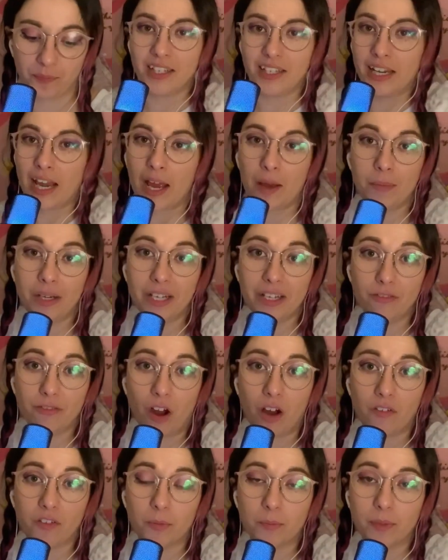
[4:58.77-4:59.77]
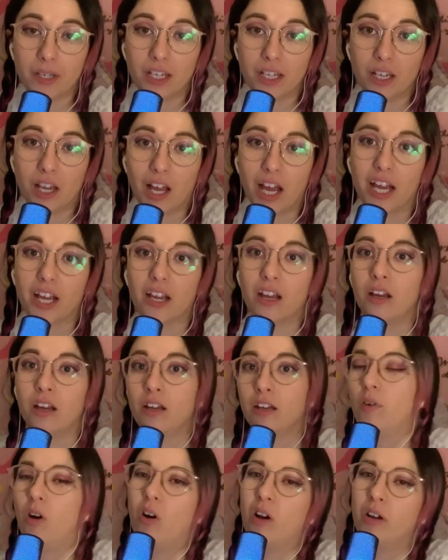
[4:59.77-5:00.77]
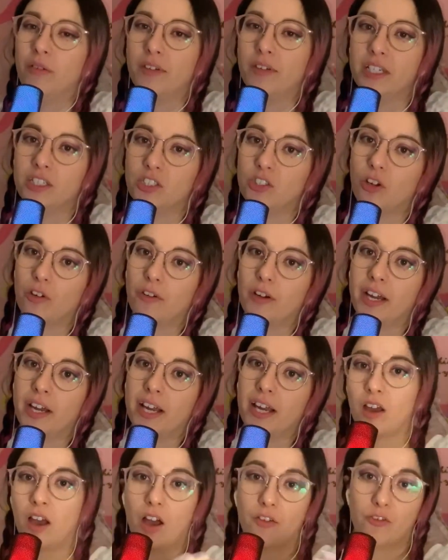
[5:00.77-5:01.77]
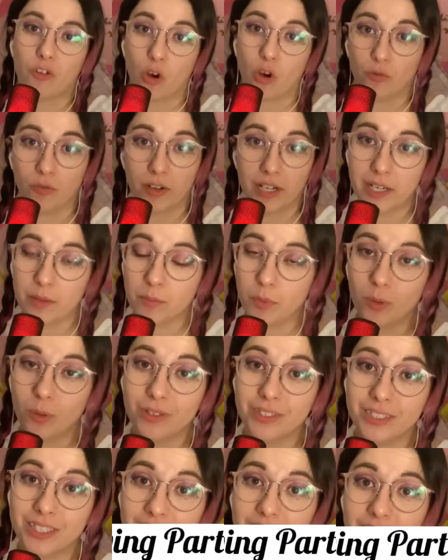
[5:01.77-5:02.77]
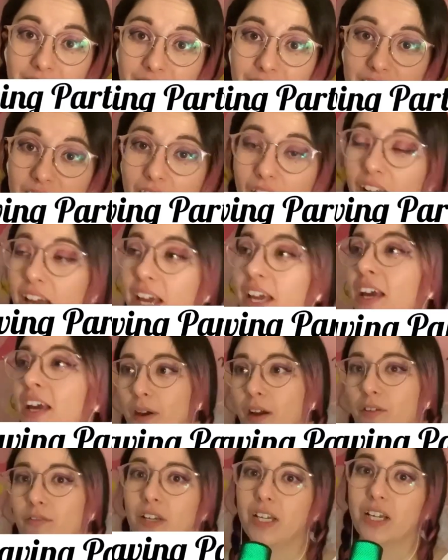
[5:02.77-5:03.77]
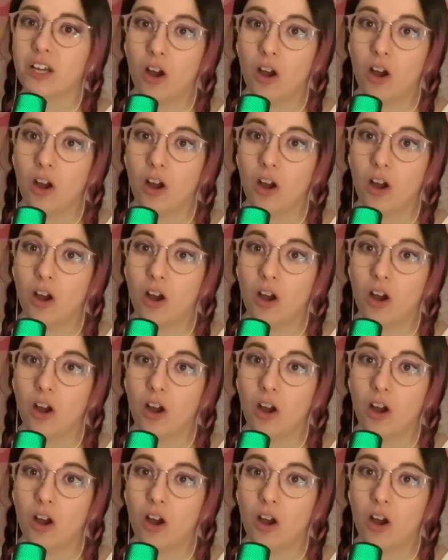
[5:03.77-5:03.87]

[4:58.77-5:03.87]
And then Emily, rather than being like, oh, I'm really sorry, I've got a really important dinner tonight, I really